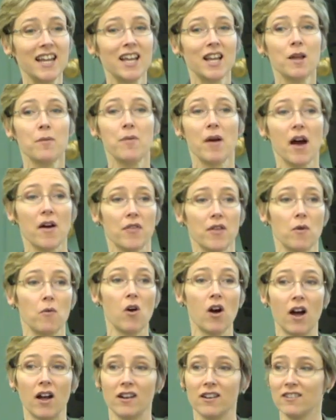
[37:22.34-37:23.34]
any path I
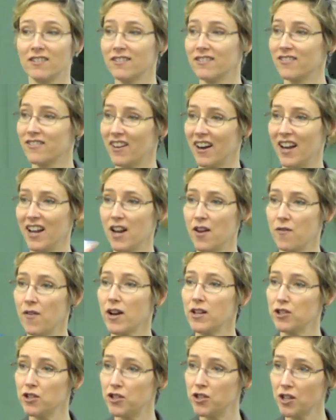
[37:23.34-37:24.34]
want, right? If
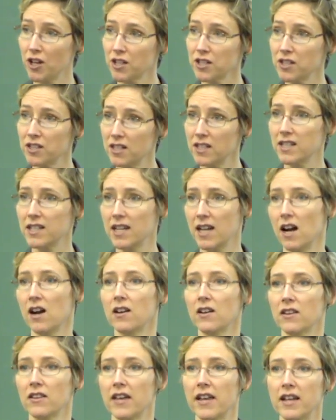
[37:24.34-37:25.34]
I just need to
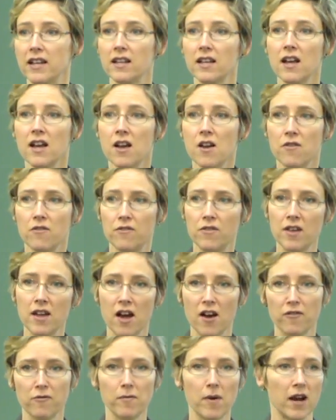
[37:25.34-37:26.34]
calculate
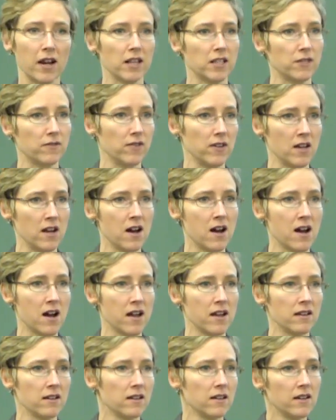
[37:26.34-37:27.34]
Vf minus
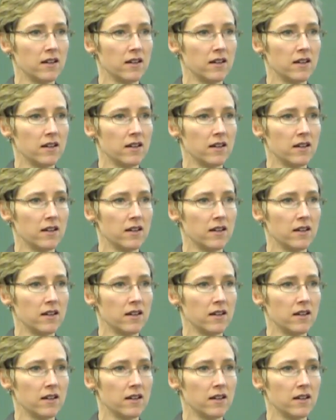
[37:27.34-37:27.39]
Vi,